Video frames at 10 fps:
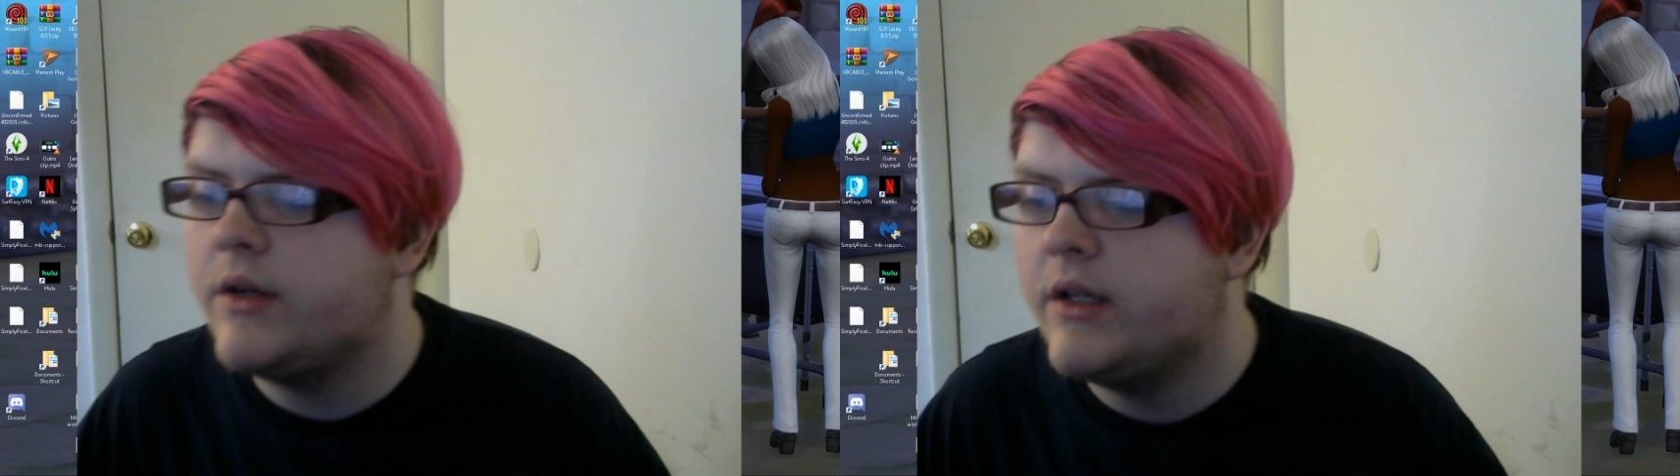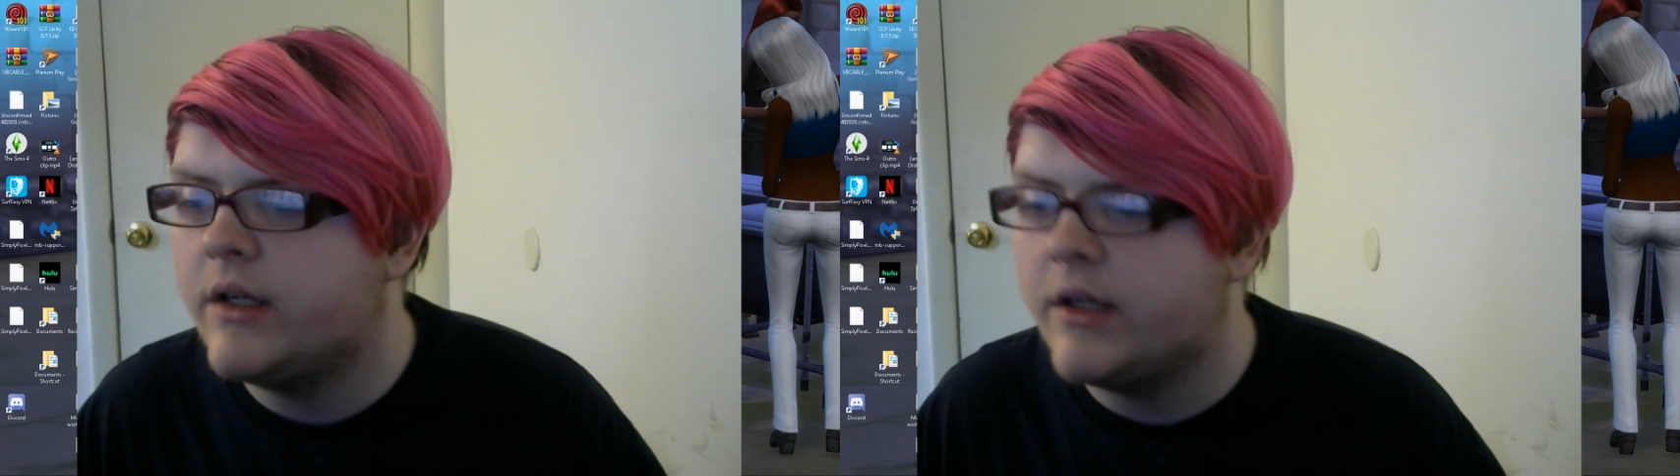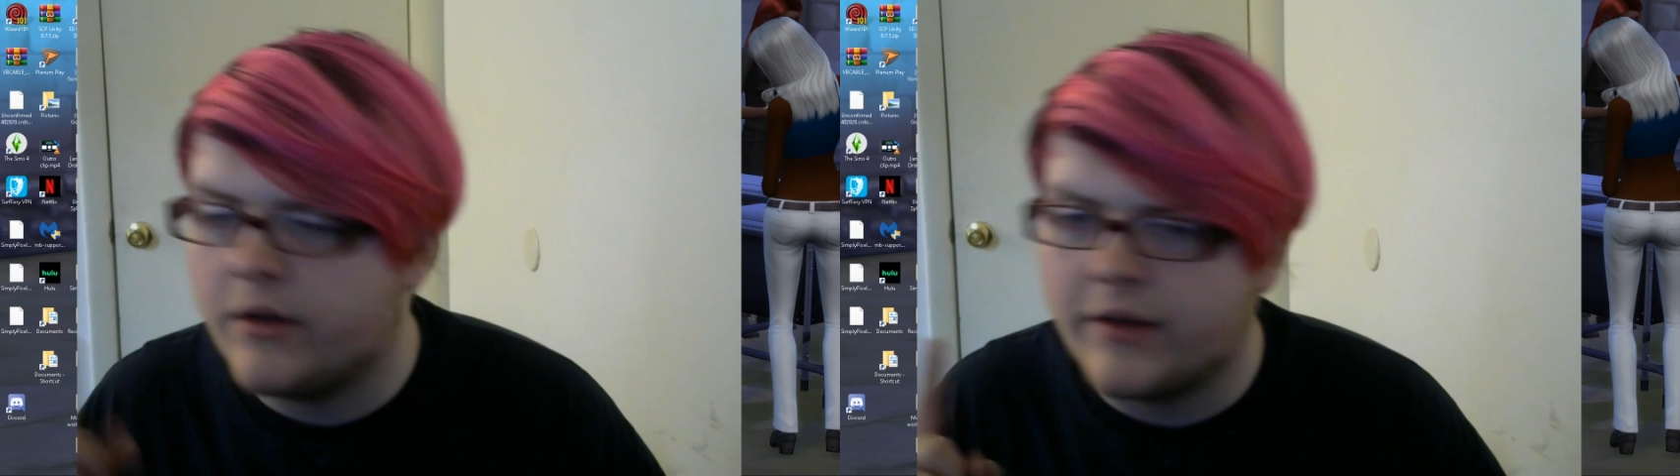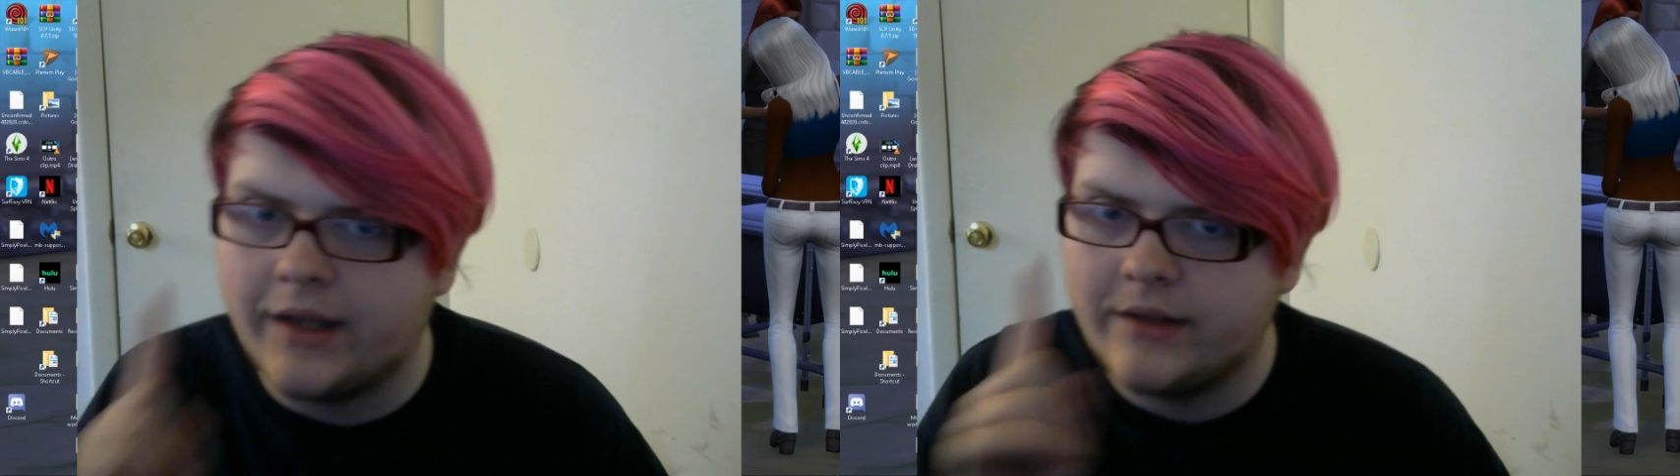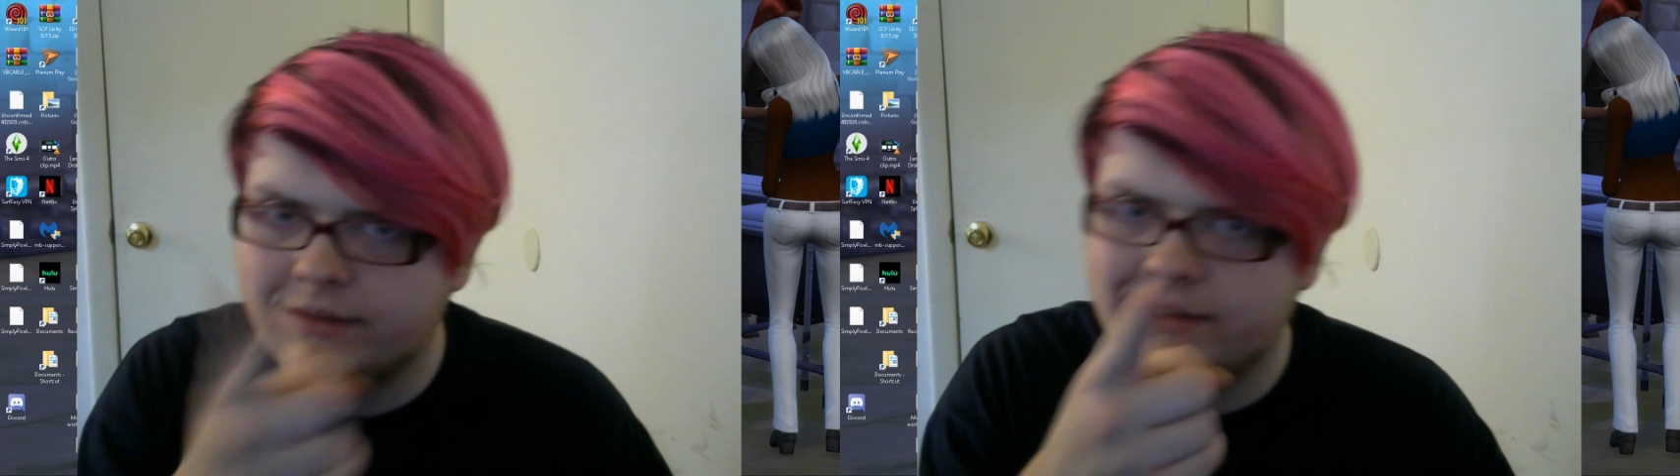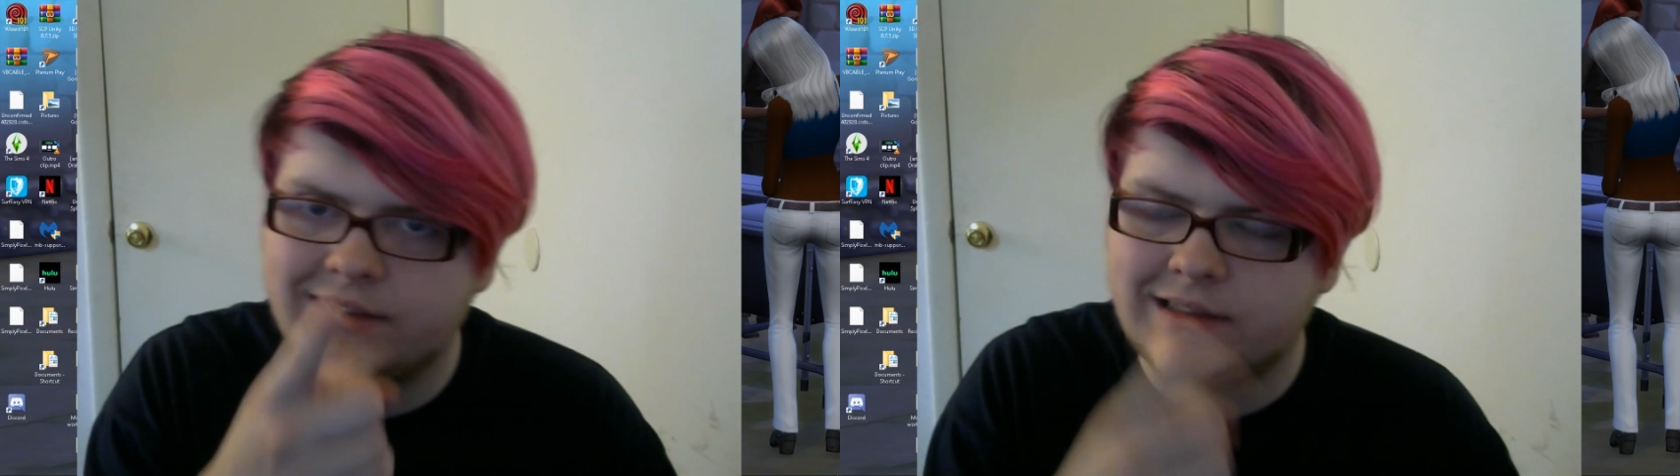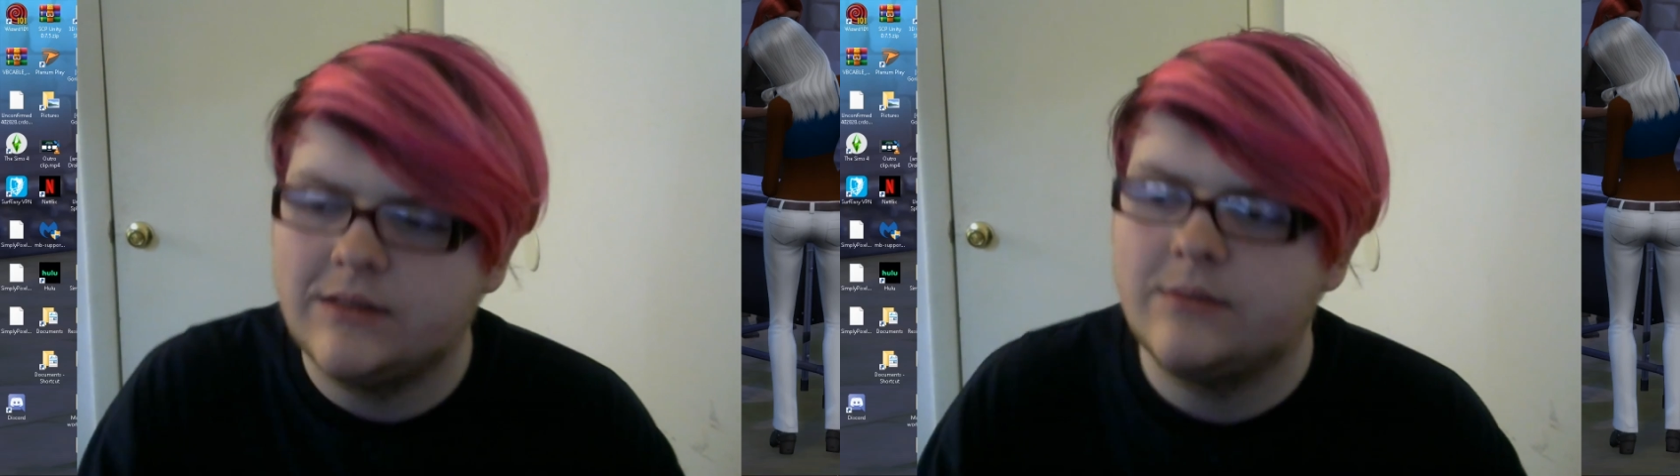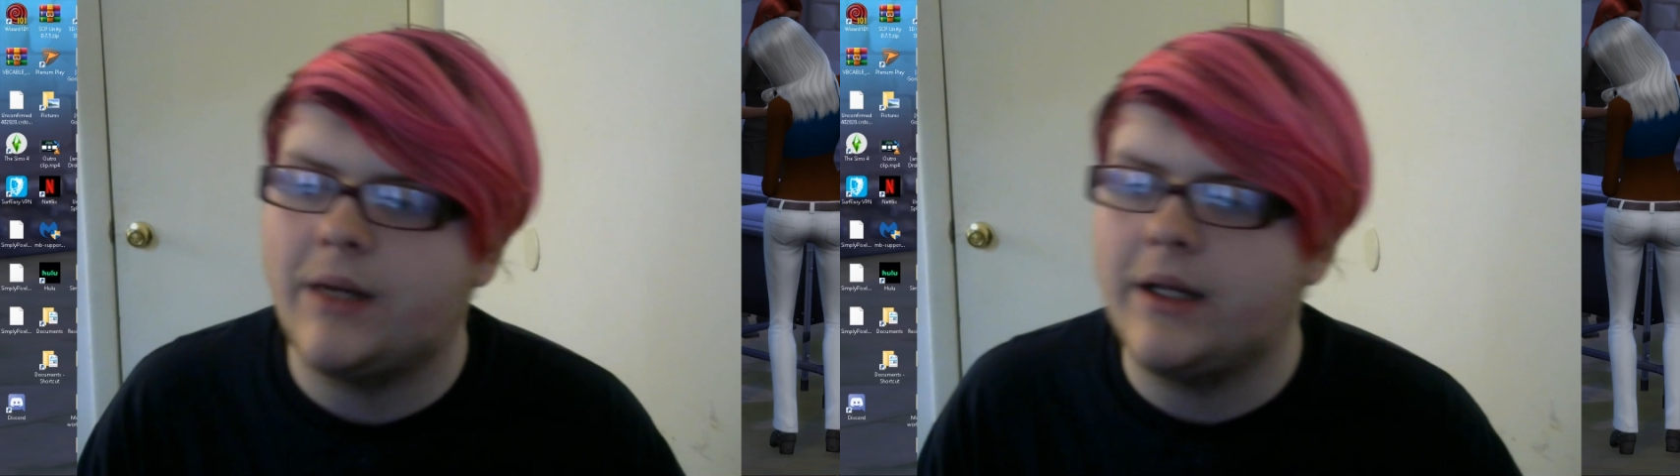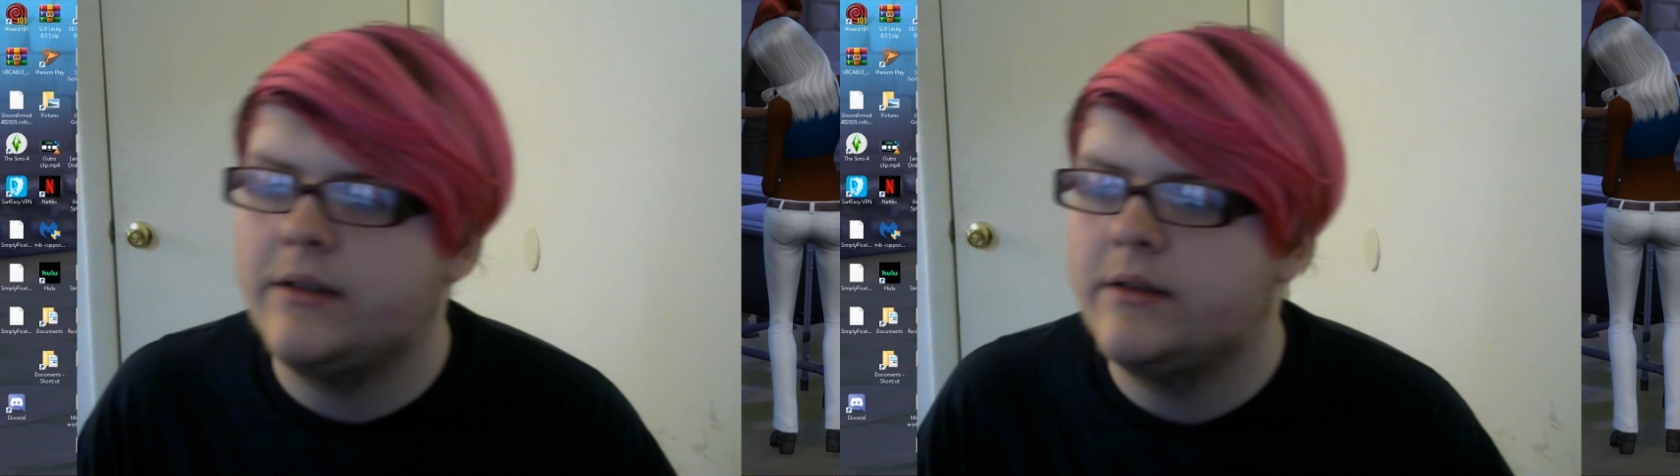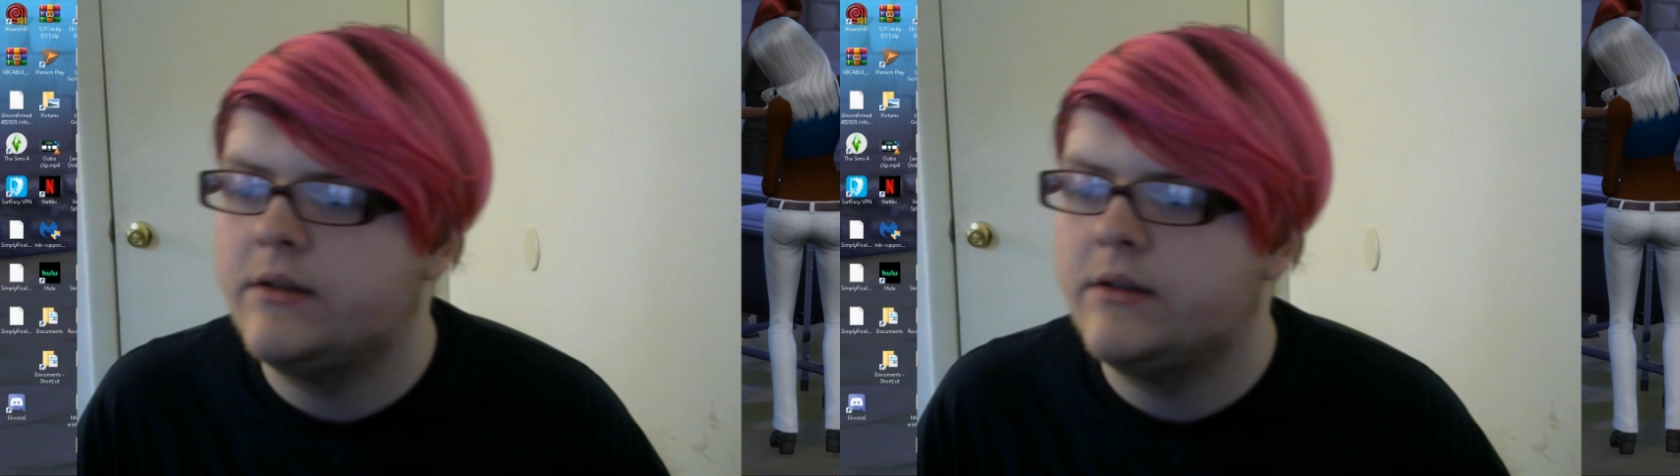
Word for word: that. Bye.